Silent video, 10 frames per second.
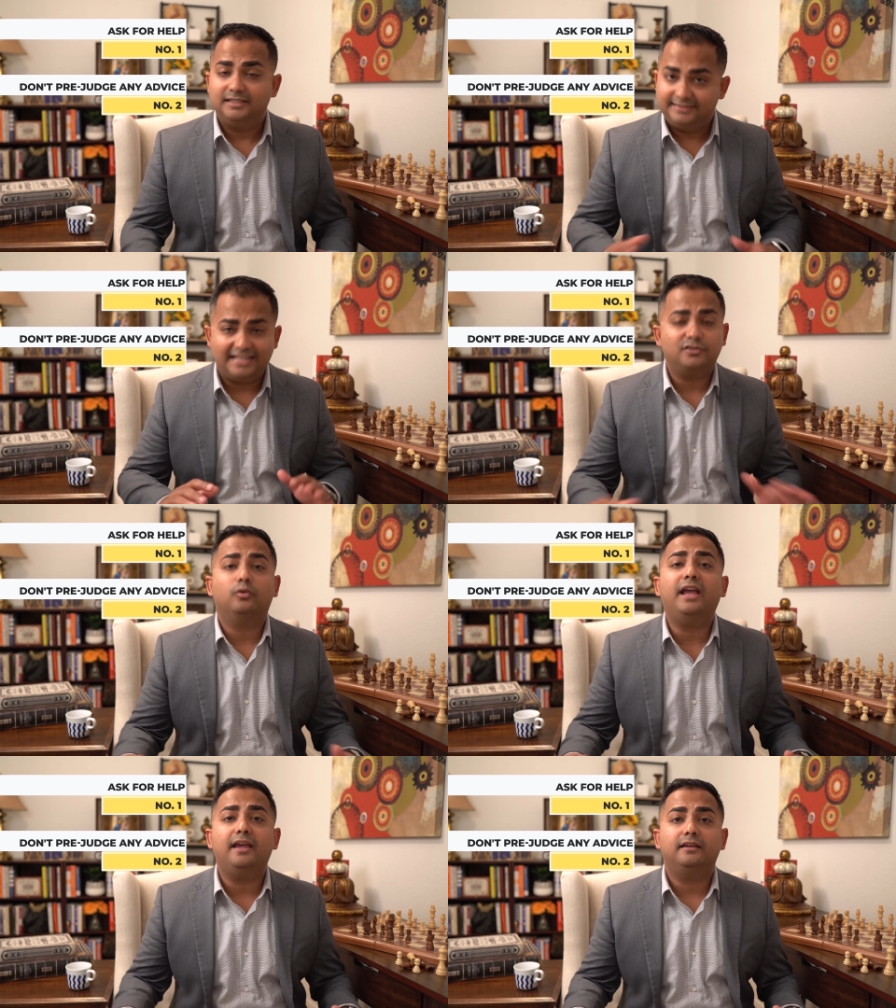That's
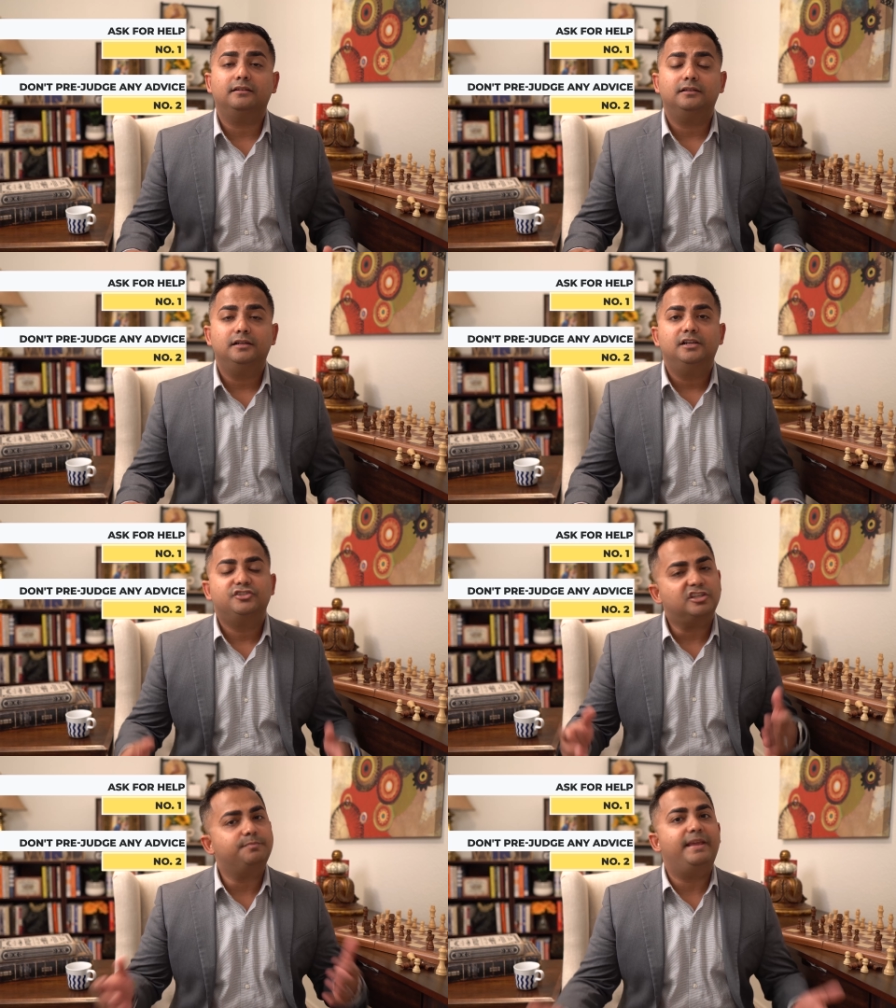okay.
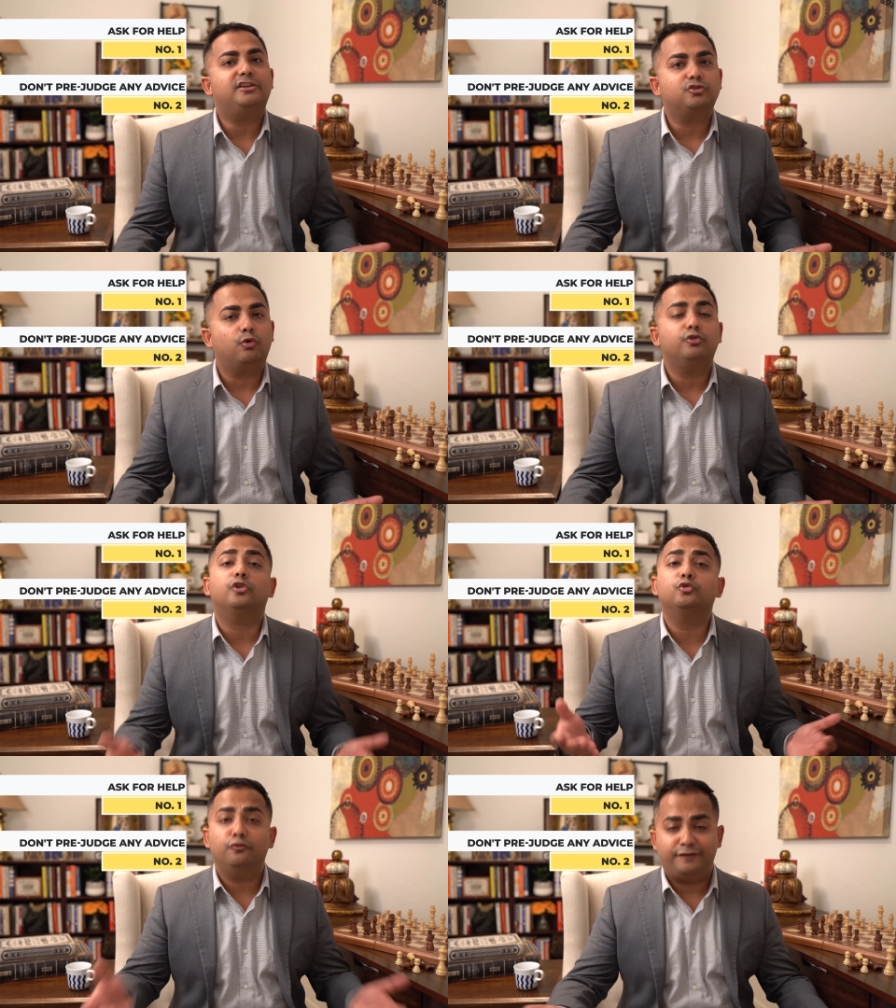Just make sure
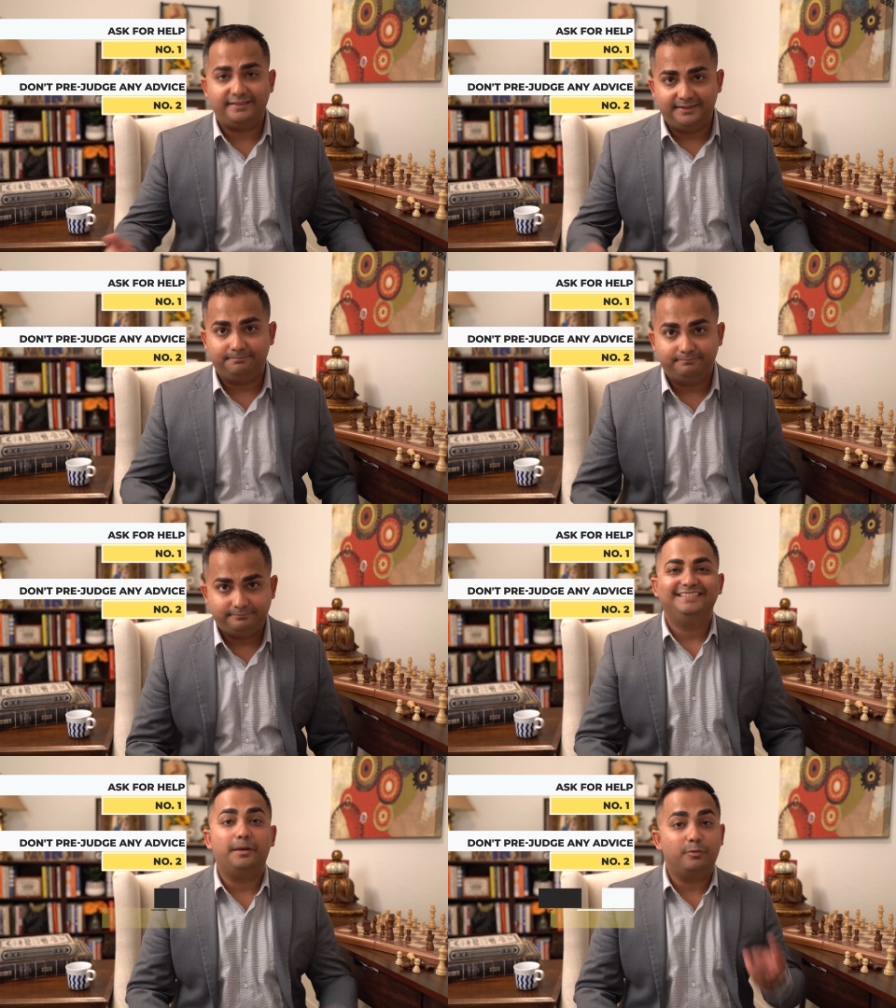not to offend them.
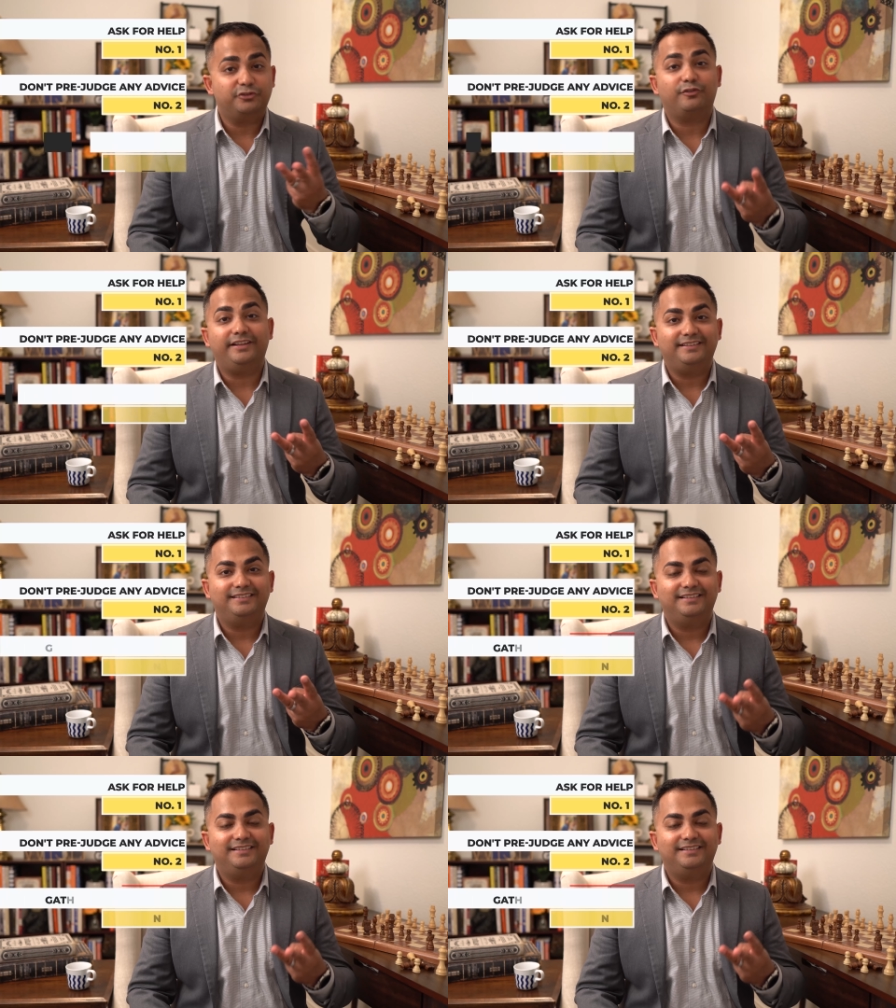Number 3,